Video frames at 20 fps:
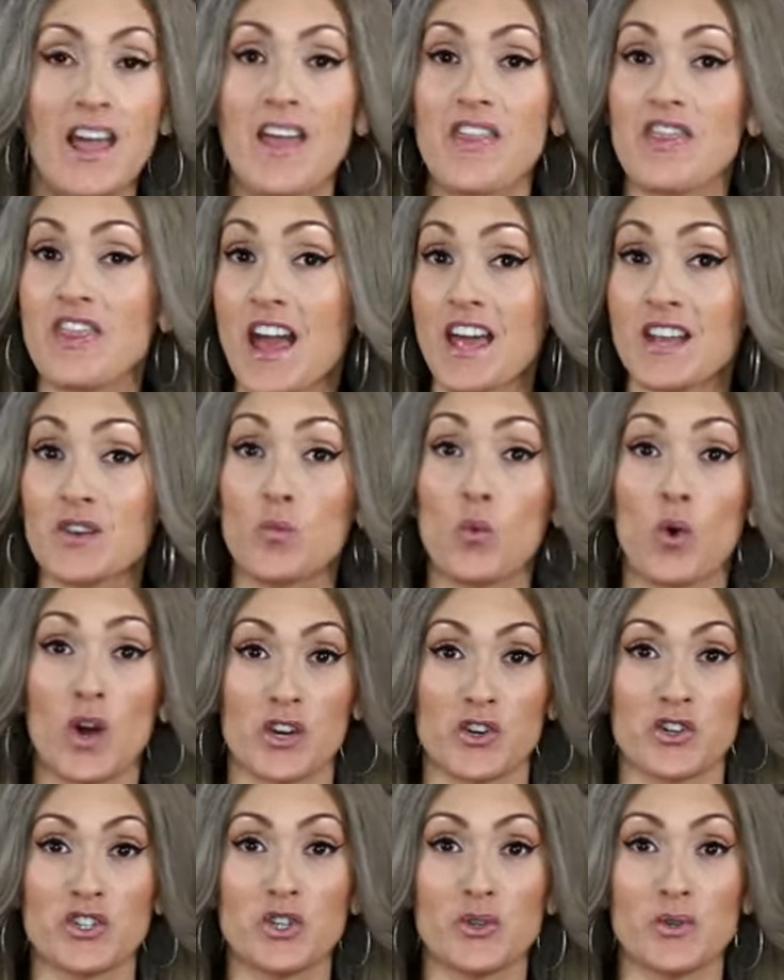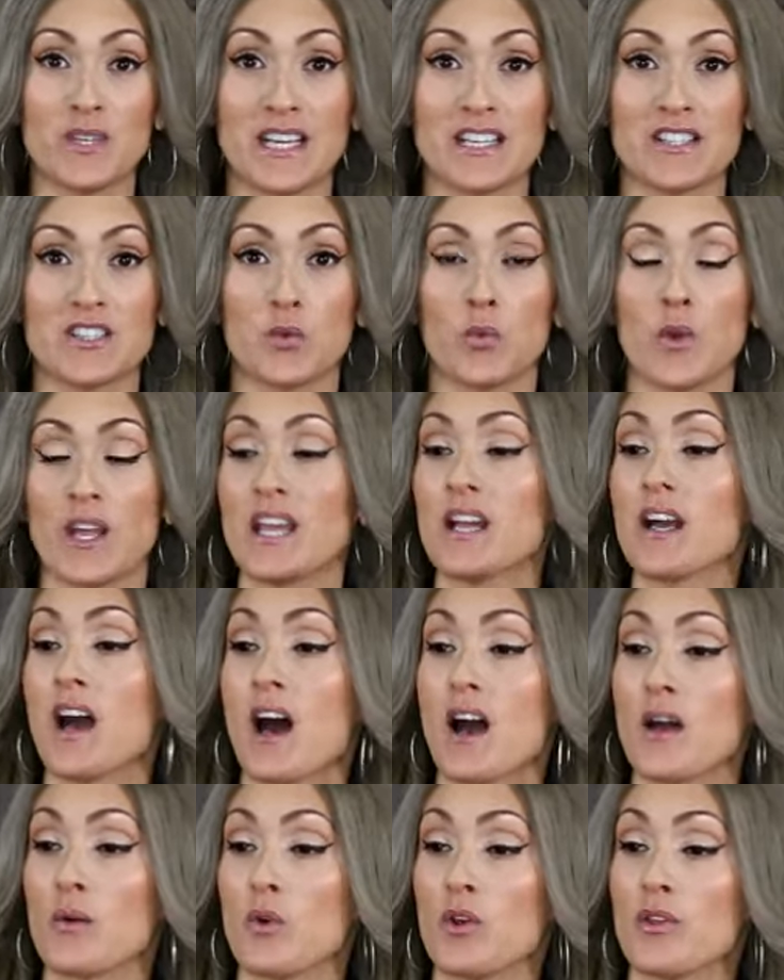Then 1 or 2 days a week,
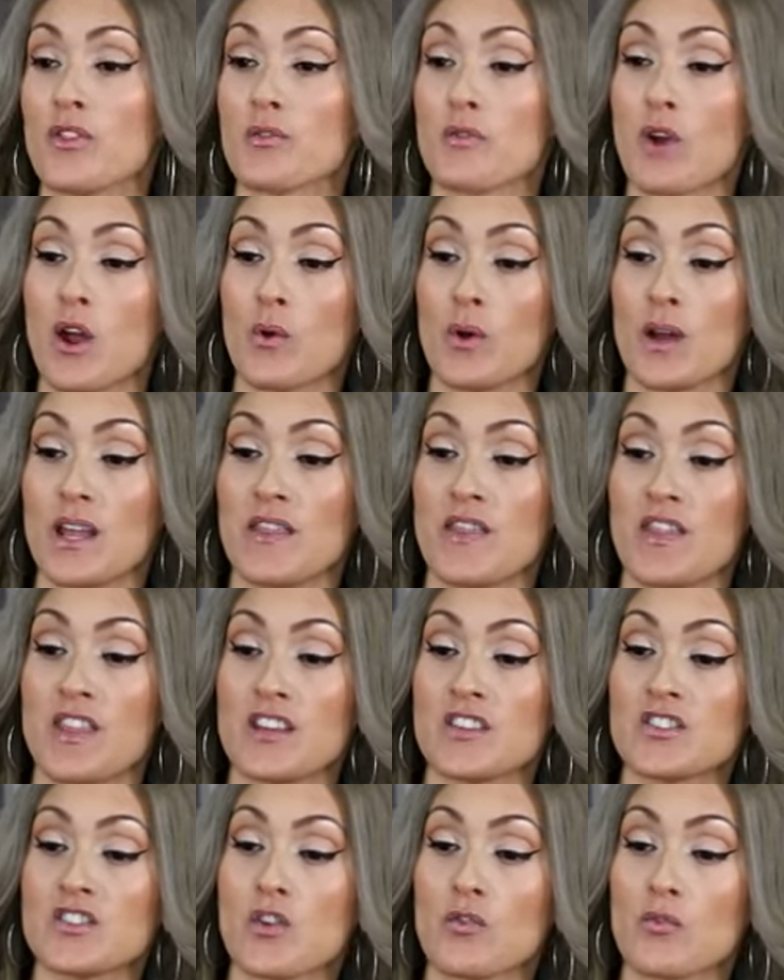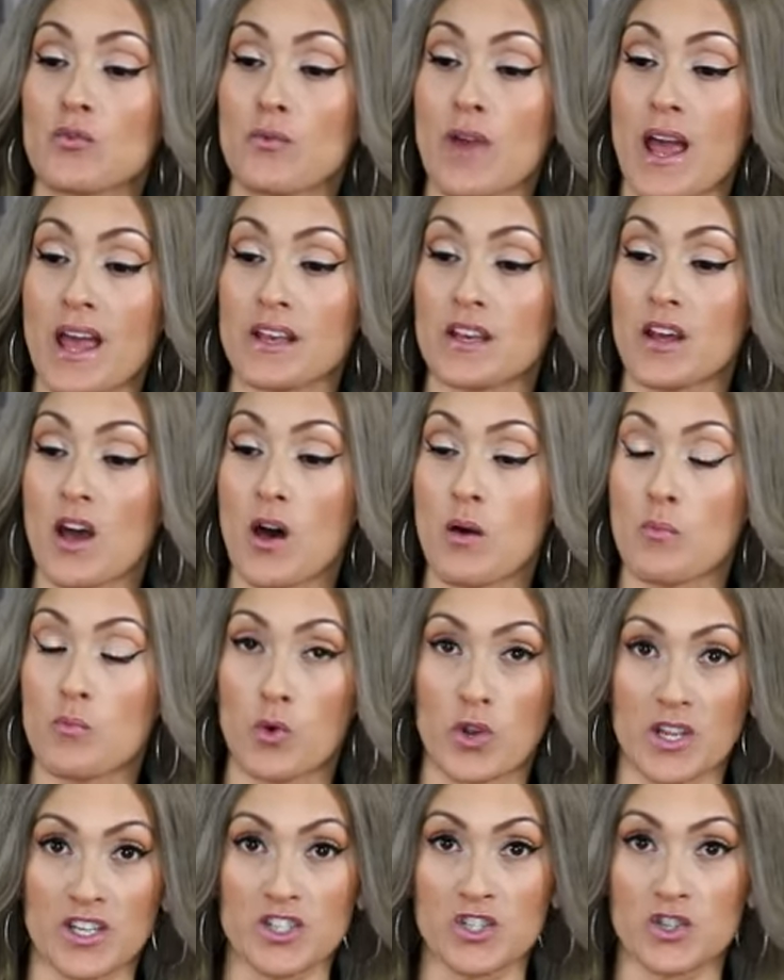I will throw in this retinol
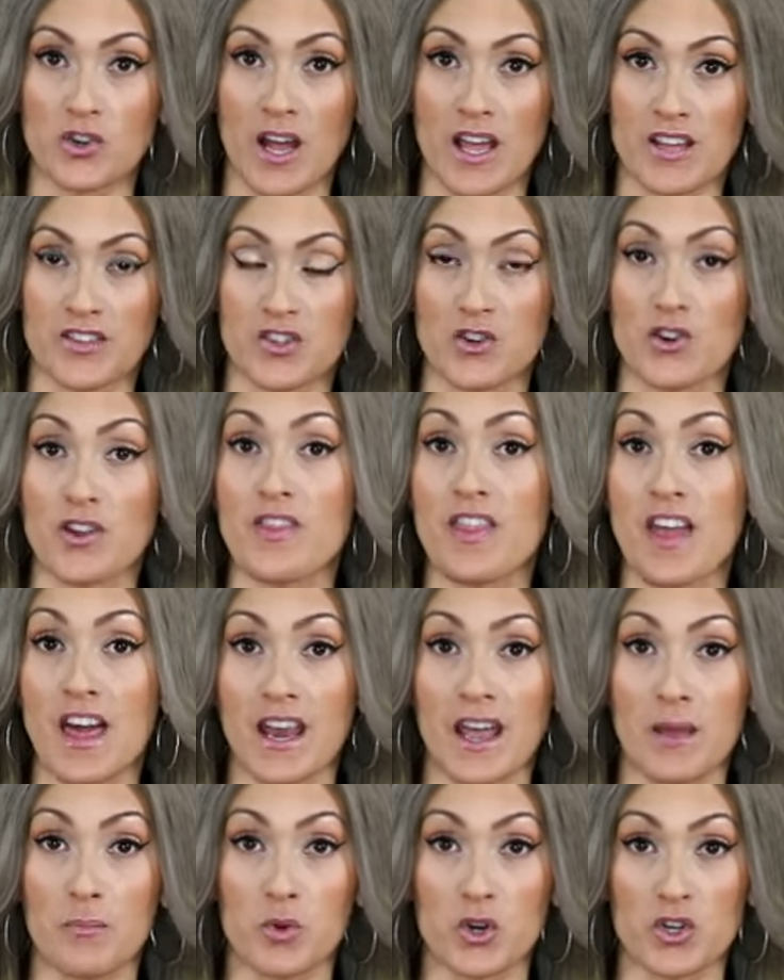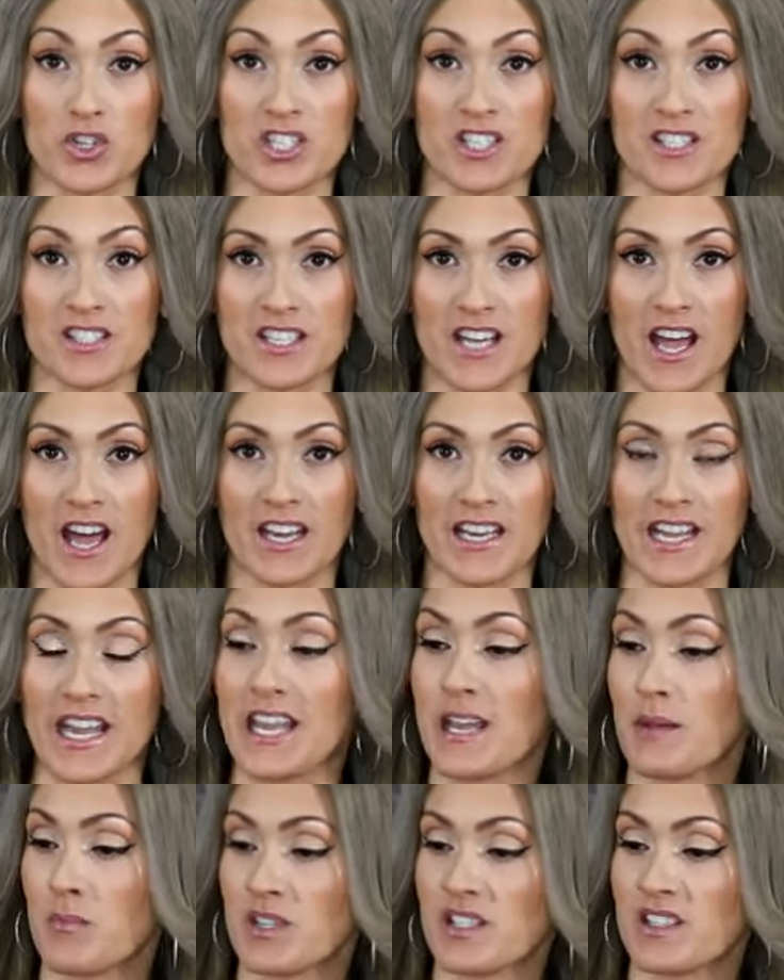moisturizer that I purchased on
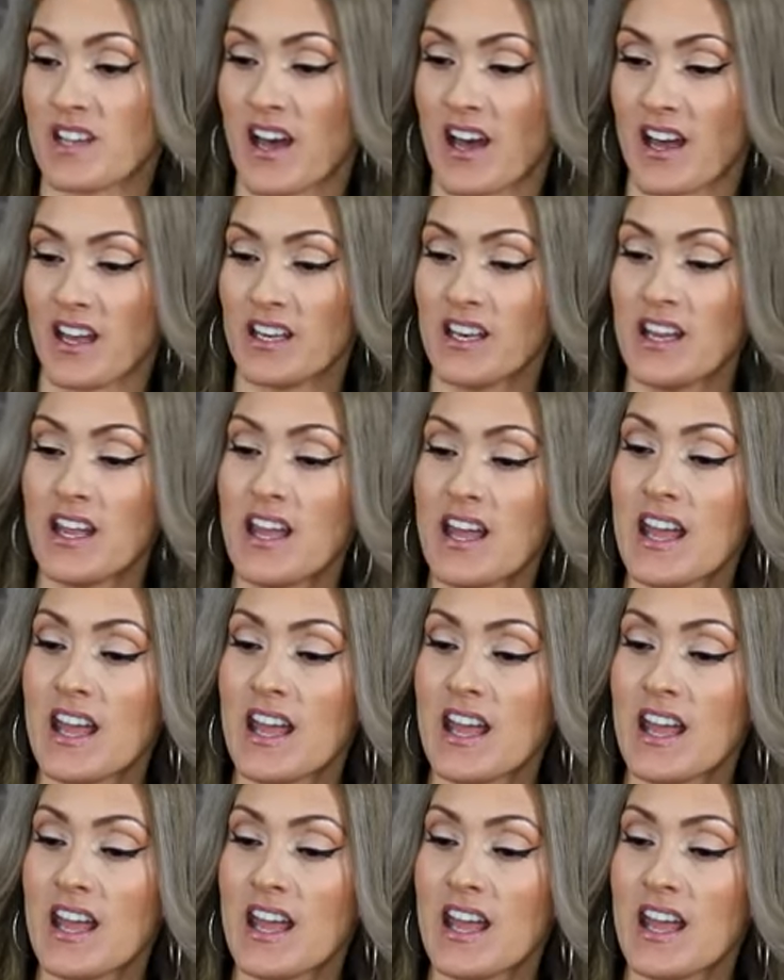Amazon.